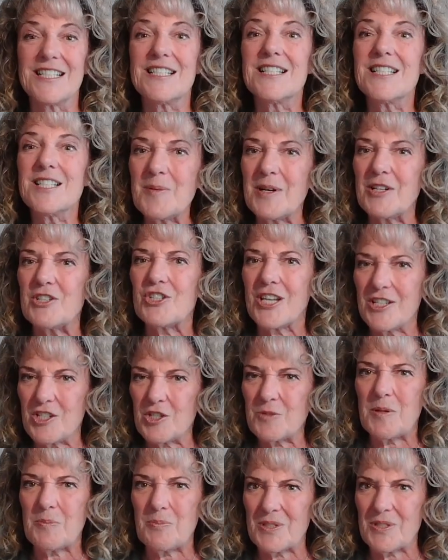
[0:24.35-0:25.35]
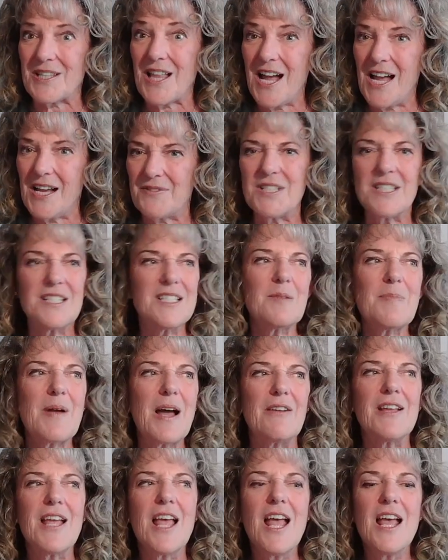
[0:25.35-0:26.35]
This is about changing people's lives. This
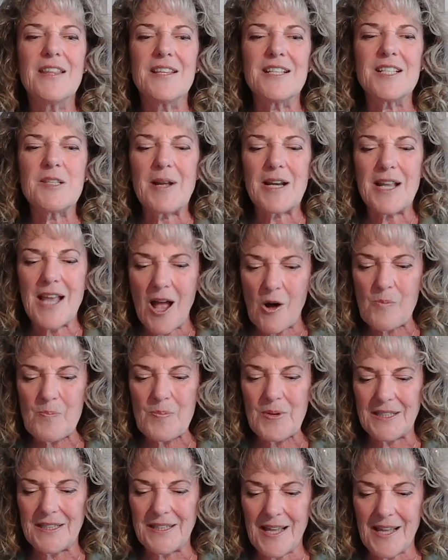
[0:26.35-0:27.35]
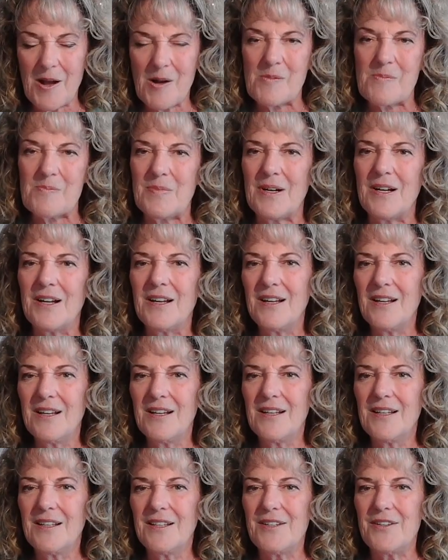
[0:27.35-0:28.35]
is about helping them
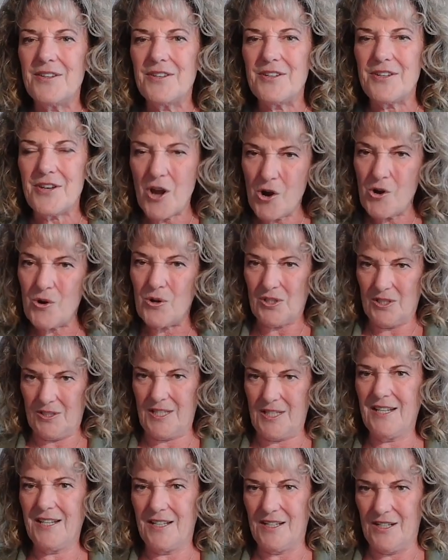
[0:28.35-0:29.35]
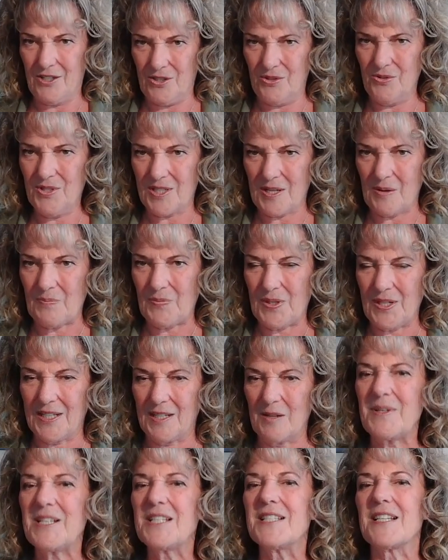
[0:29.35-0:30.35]
know that they can do something
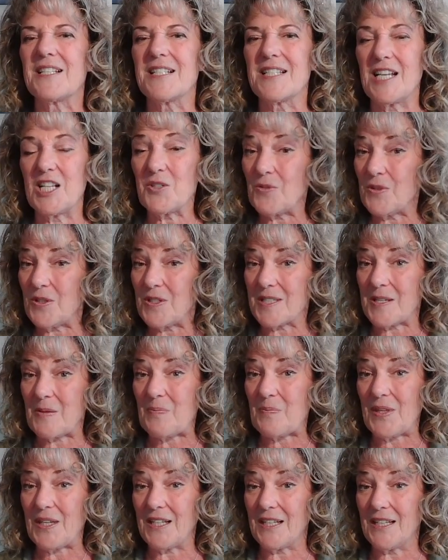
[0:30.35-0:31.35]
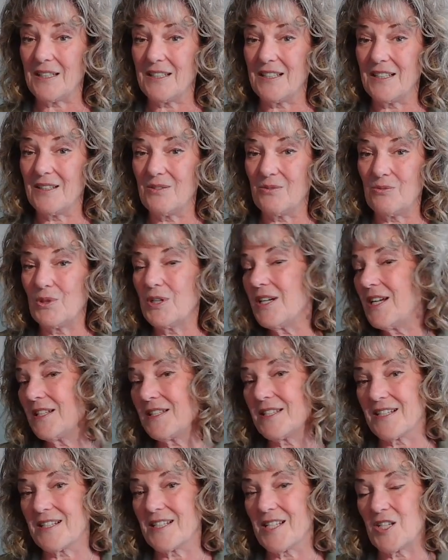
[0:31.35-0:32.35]
and be successful at something. And we're
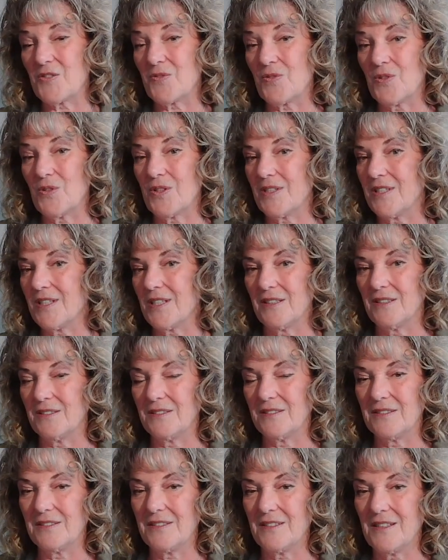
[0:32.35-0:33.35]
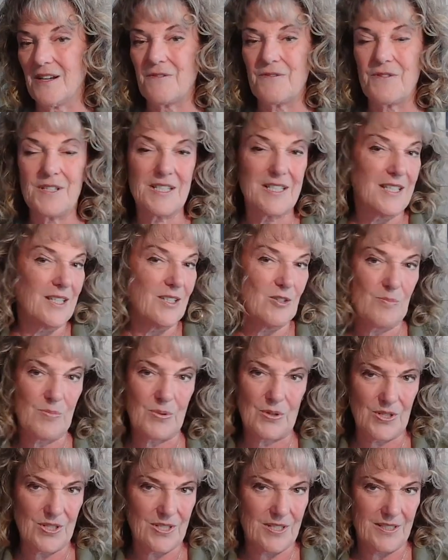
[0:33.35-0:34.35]
not successful until every single
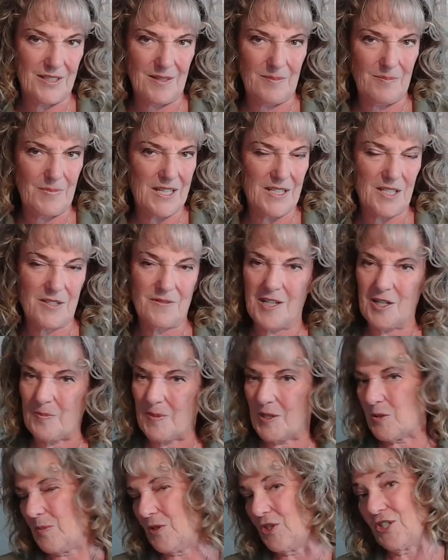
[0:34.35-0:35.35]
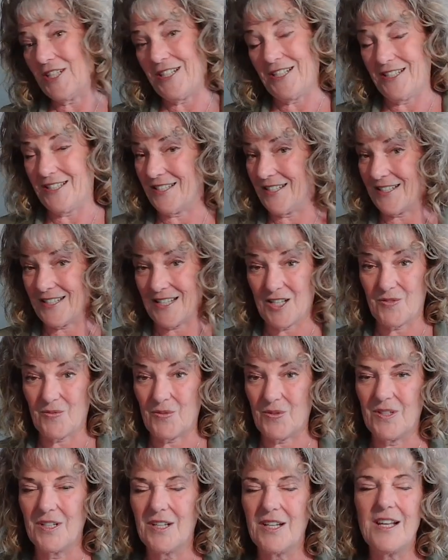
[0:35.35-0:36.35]
person that buys a Vitamix machine is successful.